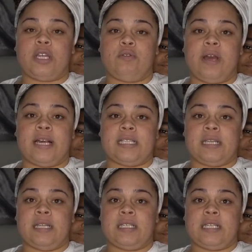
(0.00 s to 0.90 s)
that you guys
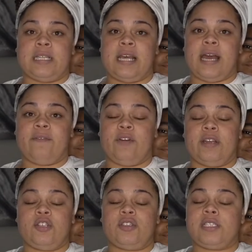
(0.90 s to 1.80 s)
can see that if you're
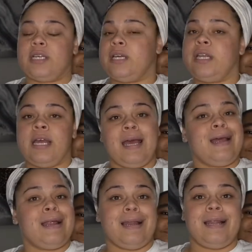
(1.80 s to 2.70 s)
interested.
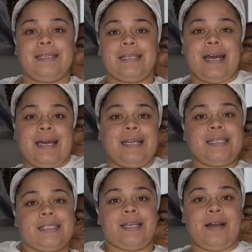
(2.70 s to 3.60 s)
Let's get it
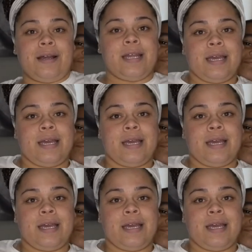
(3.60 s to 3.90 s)
started.